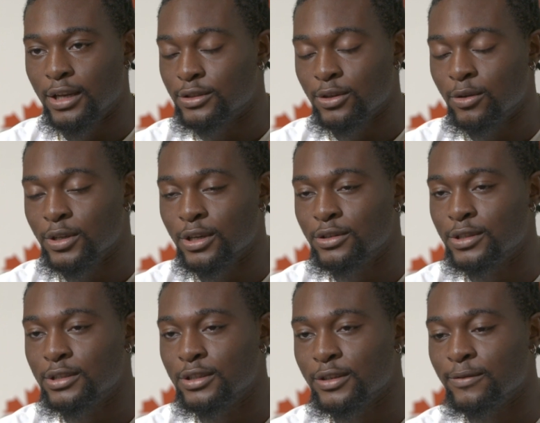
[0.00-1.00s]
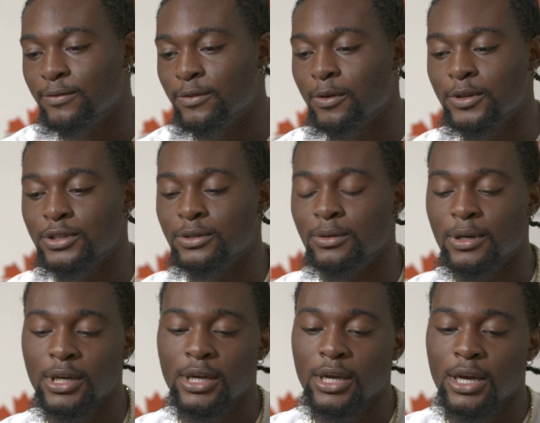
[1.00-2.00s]
That was the only country I was looking forward to,
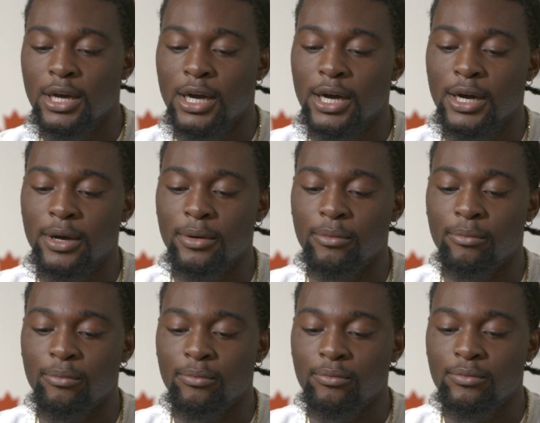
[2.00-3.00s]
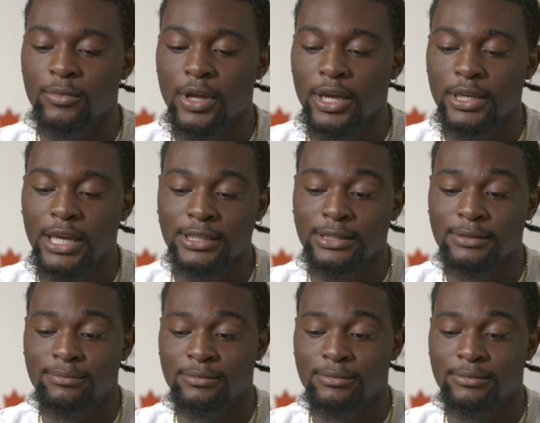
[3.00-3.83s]
and that